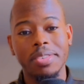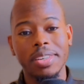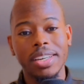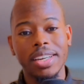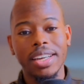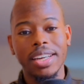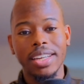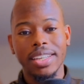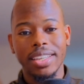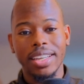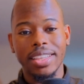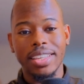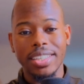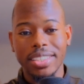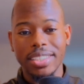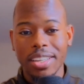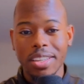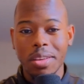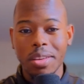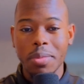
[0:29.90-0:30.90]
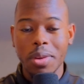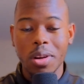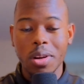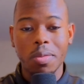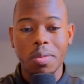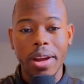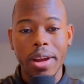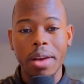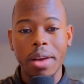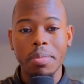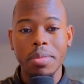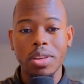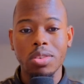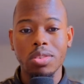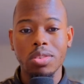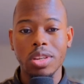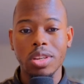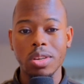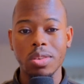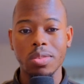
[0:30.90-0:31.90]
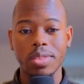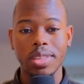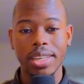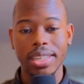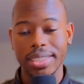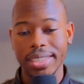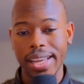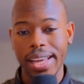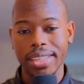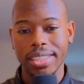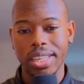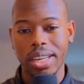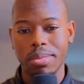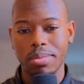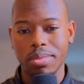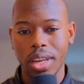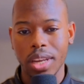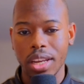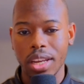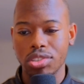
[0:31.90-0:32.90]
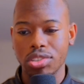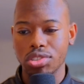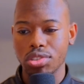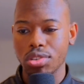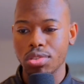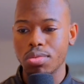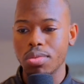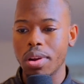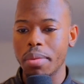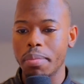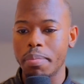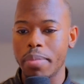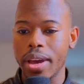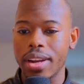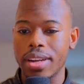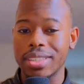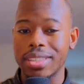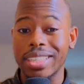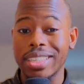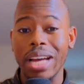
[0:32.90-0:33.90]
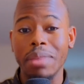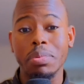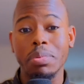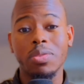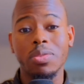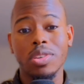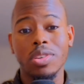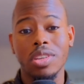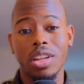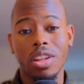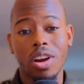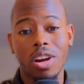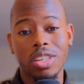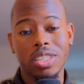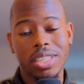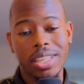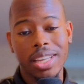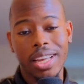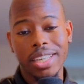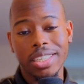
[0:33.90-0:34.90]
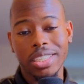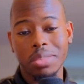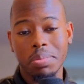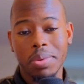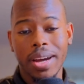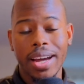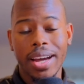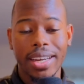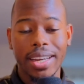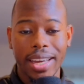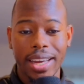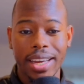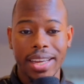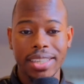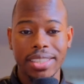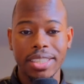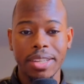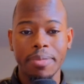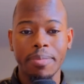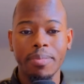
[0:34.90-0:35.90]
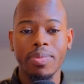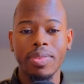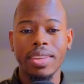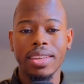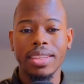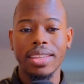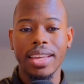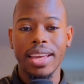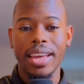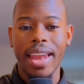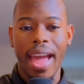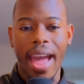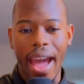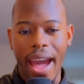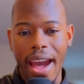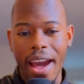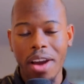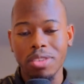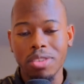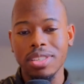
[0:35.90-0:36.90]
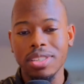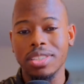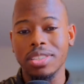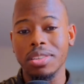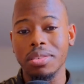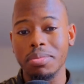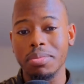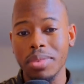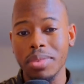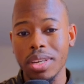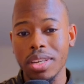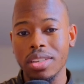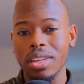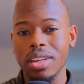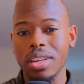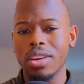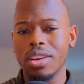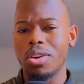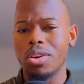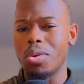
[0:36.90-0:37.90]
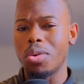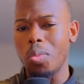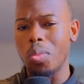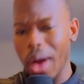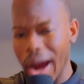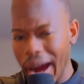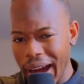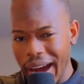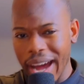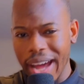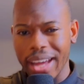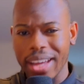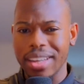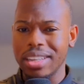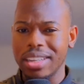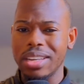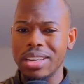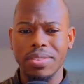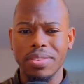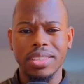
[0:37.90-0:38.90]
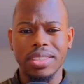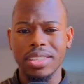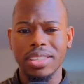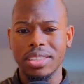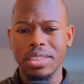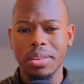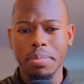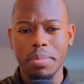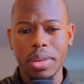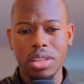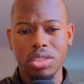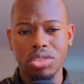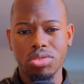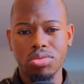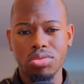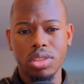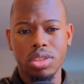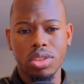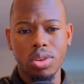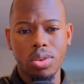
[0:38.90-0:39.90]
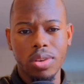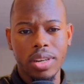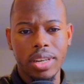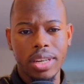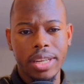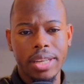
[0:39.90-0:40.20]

that there's other men around me who deal with the exact same thing. So what better topic for the Larger Than Logic podcast than how to submit, or why even to submit to authority